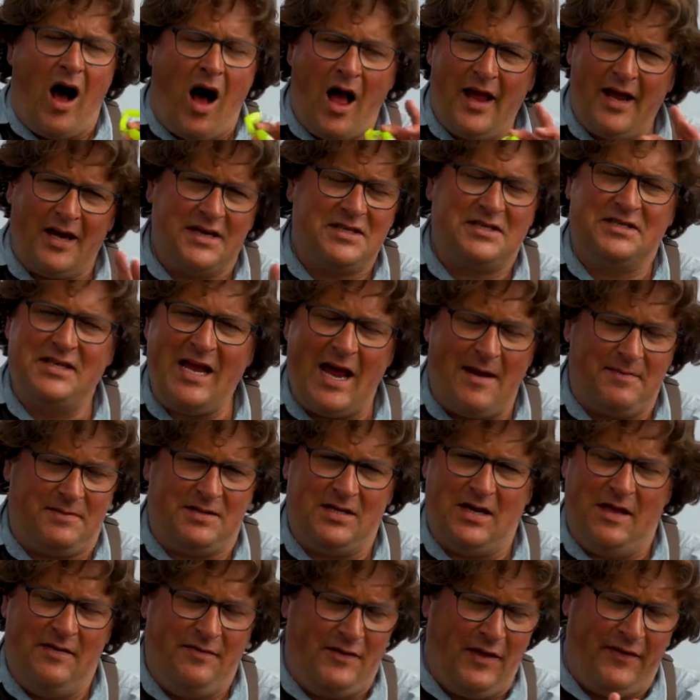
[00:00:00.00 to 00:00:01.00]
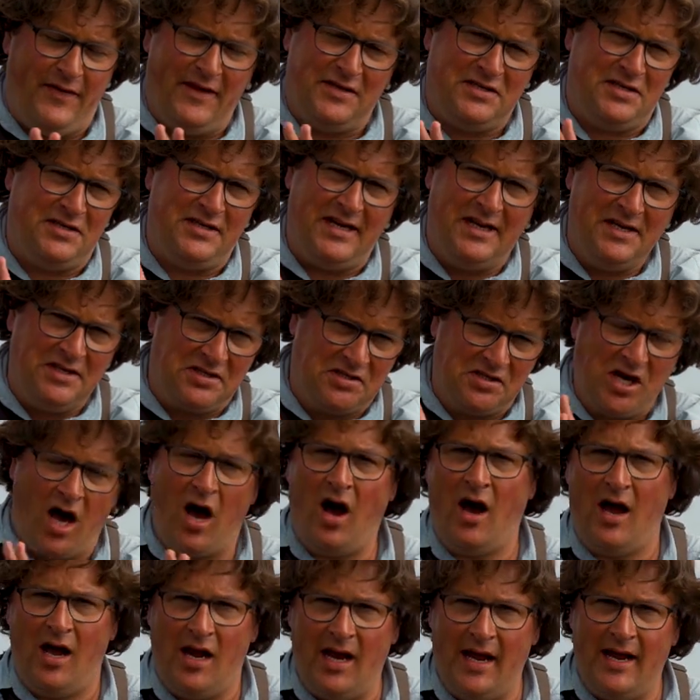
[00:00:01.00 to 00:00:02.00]
I accept that this is
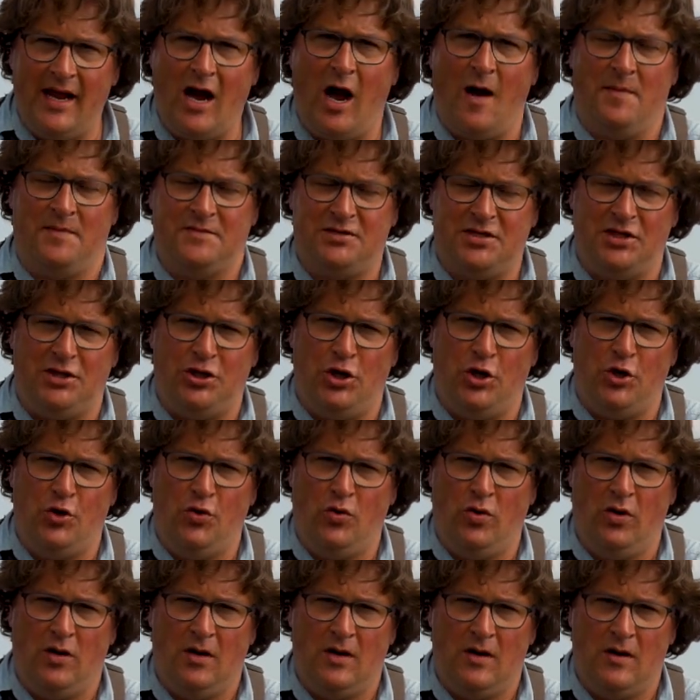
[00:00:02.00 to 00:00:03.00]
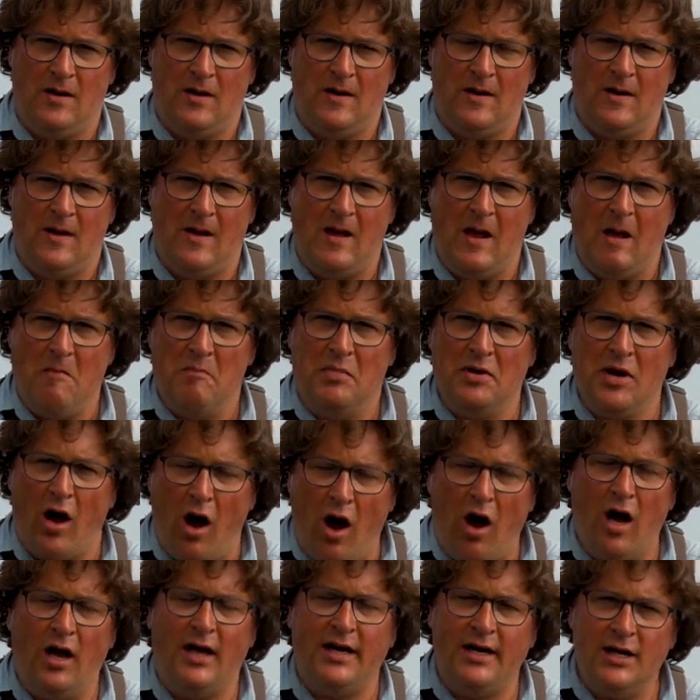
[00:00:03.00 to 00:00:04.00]
entirely up to you, but
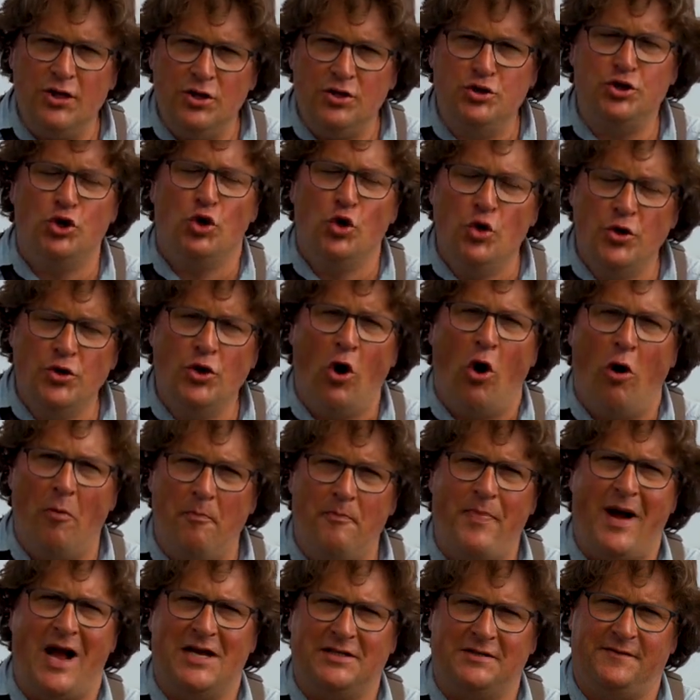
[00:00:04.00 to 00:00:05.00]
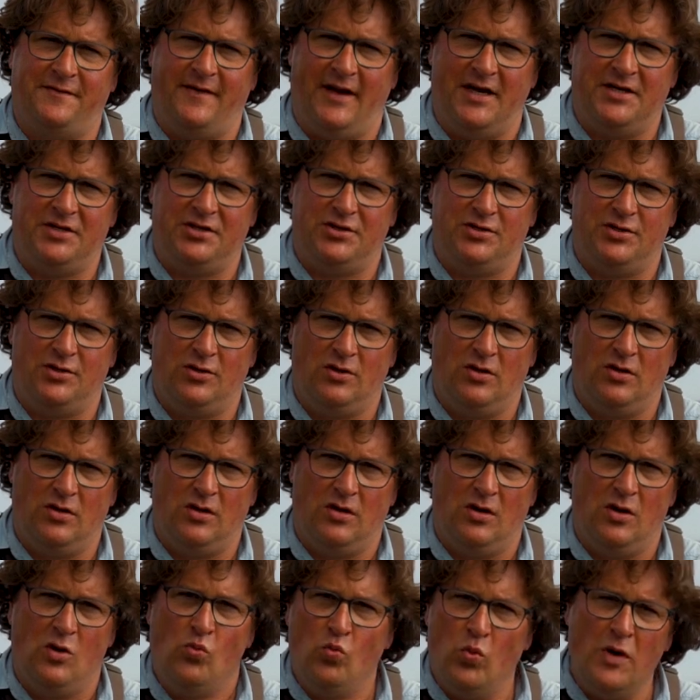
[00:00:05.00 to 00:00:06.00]
I do not bass fish
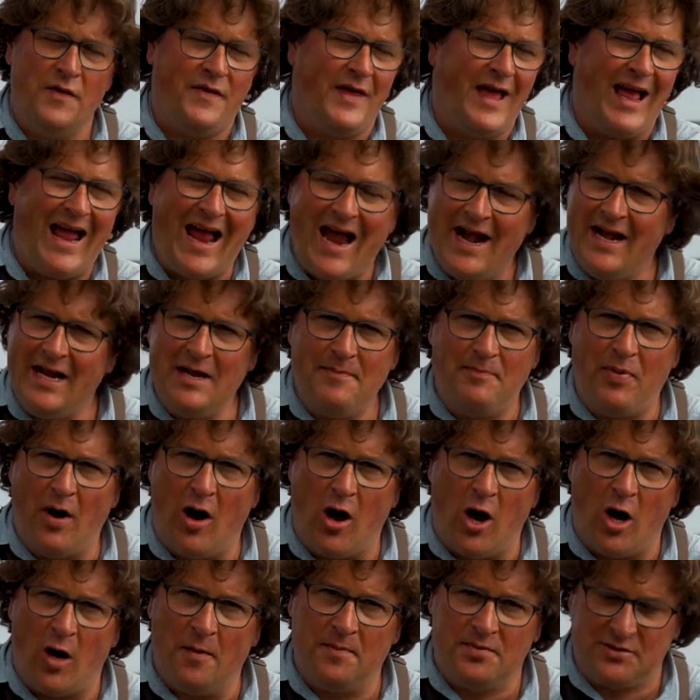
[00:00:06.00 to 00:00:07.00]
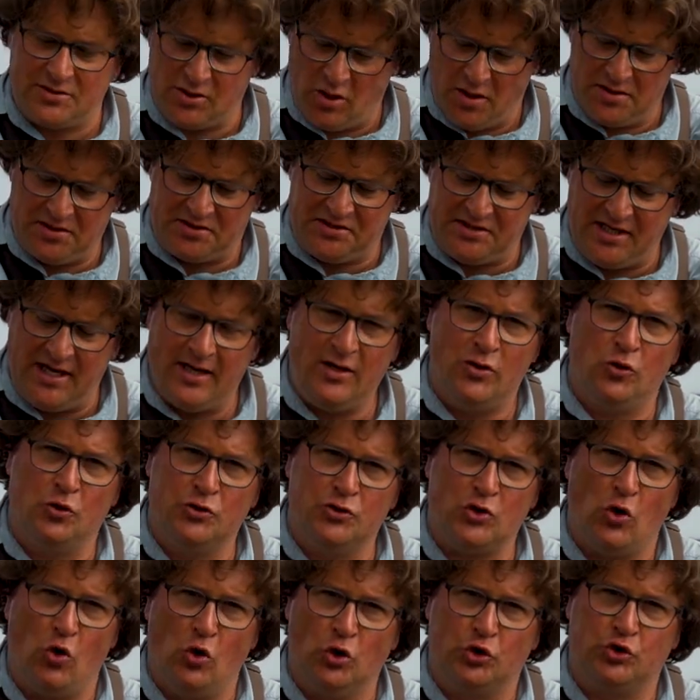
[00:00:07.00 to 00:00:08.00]
with any barbs on
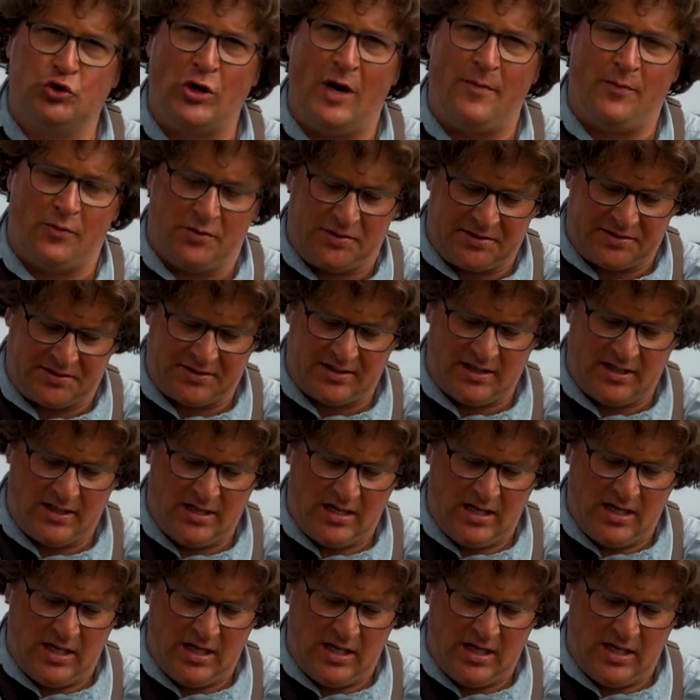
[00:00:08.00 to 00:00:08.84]
singles or trebles.